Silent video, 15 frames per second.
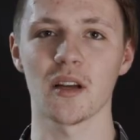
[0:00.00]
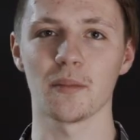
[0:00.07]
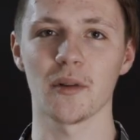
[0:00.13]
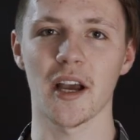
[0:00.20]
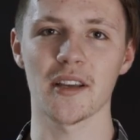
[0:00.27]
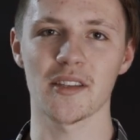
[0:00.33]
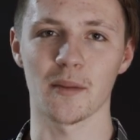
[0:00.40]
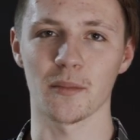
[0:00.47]
they
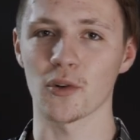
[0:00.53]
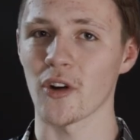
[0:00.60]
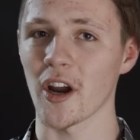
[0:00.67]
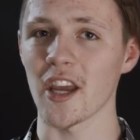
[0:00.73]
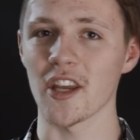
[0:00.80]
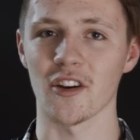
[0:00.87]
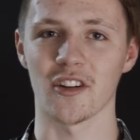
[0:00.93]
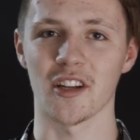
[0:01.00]
apply some
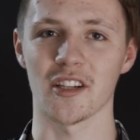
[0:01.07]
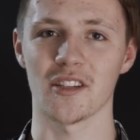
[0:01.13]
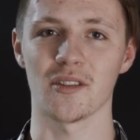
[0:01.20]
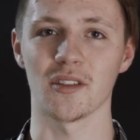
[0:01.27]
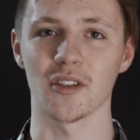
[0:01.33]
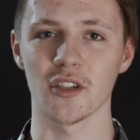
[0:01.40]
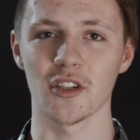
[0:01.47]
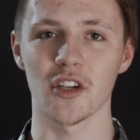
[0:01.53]
grain on it
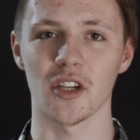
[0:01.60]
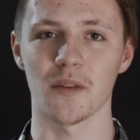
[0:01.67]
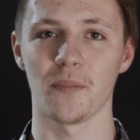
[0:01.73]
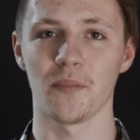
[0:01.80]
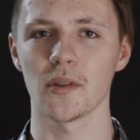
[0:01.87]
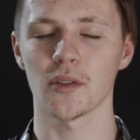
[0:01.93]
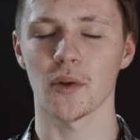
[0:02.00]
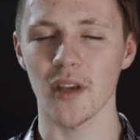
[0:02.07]
to look good.
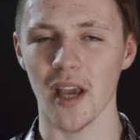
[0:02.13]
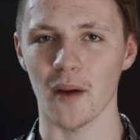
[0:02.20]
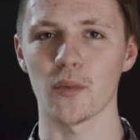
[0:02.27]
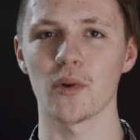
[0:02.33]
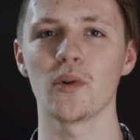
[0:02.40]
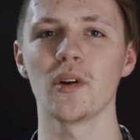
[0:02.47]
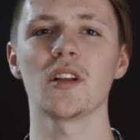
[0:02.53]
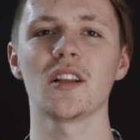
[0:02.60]
So yeah,
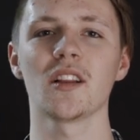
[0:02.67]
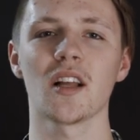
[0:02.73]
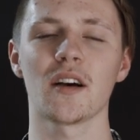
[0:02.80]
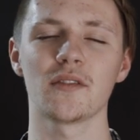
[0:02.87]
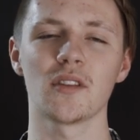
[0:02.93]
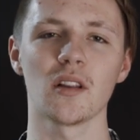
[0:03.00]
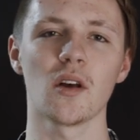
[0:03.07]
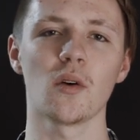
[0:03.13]
we really
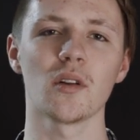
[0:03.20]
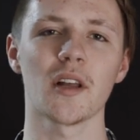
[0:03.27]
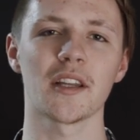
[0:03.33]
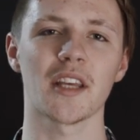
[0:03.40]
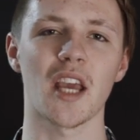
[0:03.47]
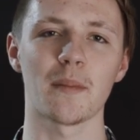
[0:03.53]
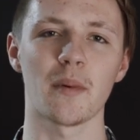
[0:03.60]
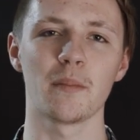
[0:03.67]
love the low
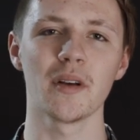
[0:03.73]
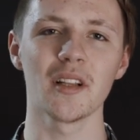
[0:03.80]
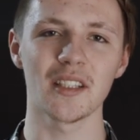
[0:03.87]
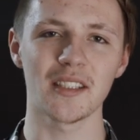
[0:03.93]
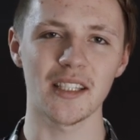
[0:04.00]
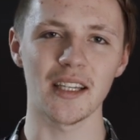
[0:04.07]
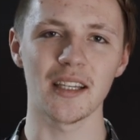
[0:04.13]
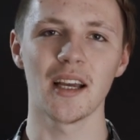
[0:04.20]
light
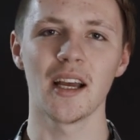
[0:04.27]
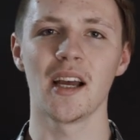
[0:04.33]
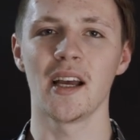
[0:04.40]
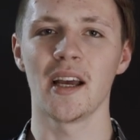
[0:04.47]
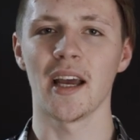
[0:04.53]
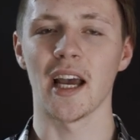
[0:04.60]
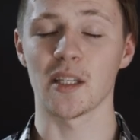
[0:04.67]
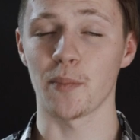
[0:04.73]
capability,
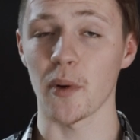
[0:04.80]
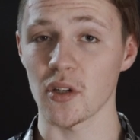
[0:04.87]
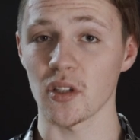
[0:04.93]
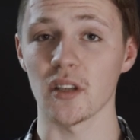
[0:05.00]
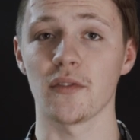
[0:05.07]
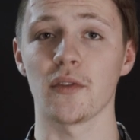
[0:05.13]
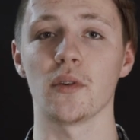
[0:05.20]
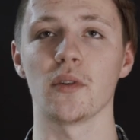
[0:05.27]

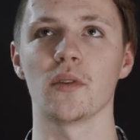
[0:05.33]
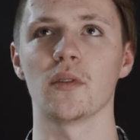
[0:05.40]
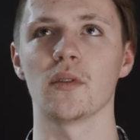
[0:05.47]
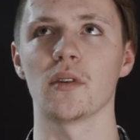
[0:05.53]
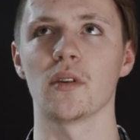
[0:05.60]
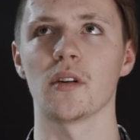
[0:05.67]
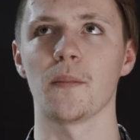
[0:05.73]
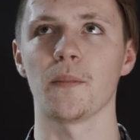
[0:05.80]
especially if
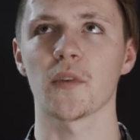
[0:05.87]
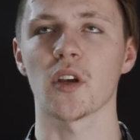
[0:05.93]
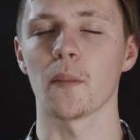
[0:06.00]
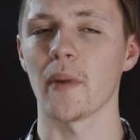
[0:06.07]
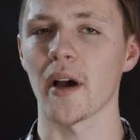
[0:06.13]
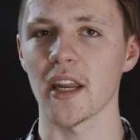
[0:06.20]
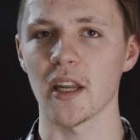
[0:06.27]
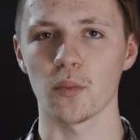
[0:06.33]
you
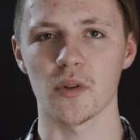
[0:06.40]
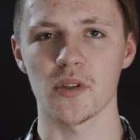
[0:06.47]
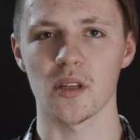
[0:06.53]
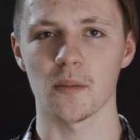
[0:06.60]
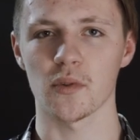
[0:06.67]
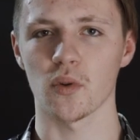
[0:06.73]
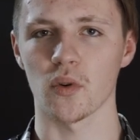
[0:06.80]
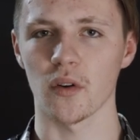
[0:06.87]
combine it with
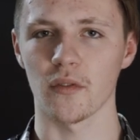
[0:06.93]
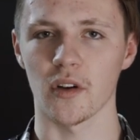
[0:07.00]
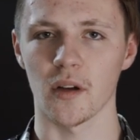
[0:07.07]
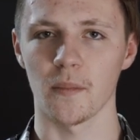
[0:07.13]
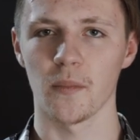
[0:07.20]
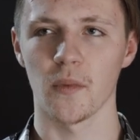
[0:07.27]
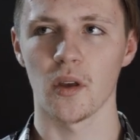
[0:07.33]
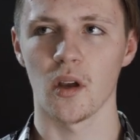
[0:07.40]
some sort of
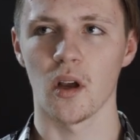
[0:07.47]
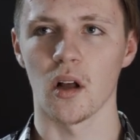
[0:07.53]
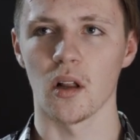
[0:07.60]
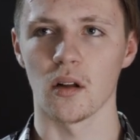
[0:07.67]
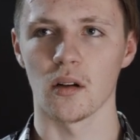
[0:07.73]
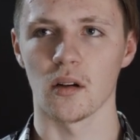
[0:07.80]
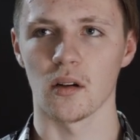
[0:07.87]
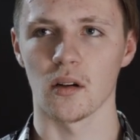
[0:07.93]

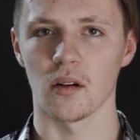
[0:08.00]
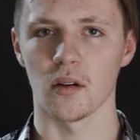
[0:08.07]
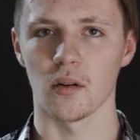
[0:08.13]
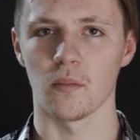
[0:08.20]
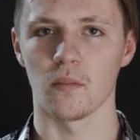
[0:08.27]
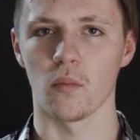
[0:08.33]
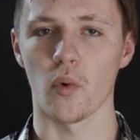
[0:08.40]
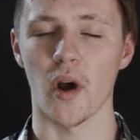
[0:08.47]

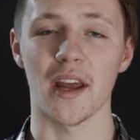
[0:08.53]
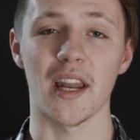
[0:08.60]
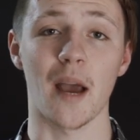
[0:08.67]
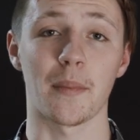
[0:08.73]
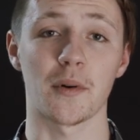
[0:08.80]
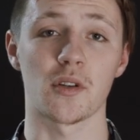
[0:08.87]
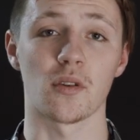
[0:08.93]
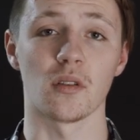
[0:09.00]
a wide
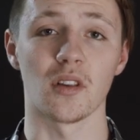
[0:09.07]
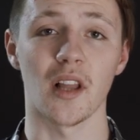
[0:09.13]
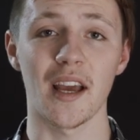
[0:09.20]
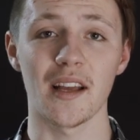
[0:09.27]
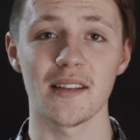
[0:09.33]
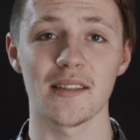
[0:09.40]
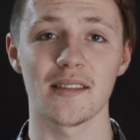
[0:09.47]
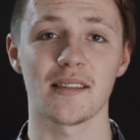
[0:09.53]
aperture
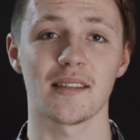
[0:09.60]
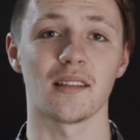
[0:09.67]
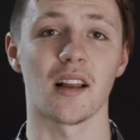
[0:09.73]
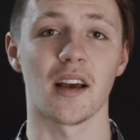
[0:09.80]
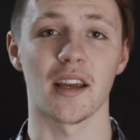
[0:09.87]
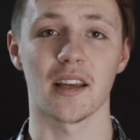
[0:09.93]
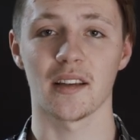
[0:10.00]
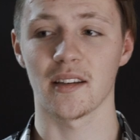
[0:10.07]
lens,
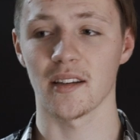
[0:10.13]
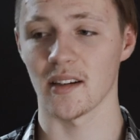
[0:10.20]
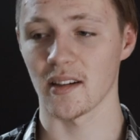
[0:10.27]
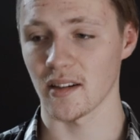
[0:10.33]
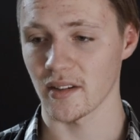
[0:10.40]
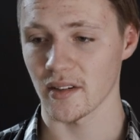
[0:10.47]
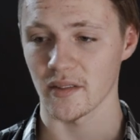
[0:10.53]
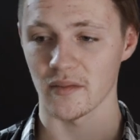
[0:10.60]
like
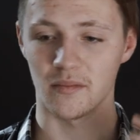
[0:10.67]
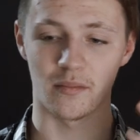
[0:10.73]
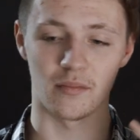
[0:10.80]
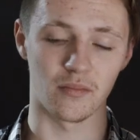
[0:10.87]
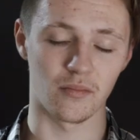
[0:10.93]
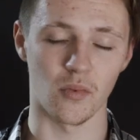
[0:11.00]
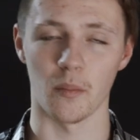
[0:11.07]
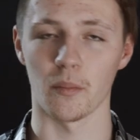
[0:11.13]

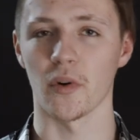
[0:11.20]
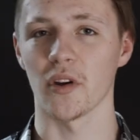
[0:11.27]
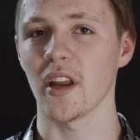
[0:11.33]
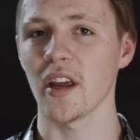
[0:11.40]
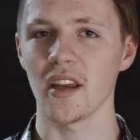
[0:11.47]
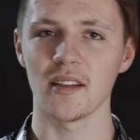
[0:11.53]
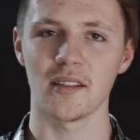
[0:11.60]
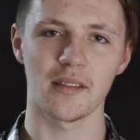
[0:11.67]

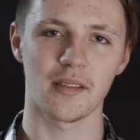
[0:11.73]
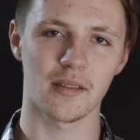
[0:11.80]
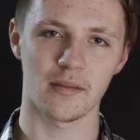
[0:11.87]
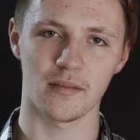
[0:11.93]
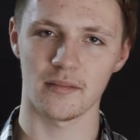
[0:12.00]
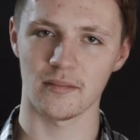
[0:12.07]
1.8,